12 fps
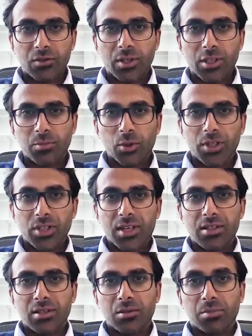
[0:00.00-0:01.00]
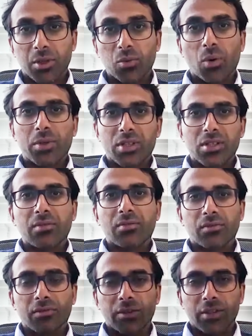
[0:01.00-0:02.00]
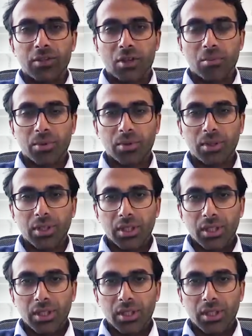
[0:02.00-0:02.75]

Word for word: to antibodies as the B117, for example,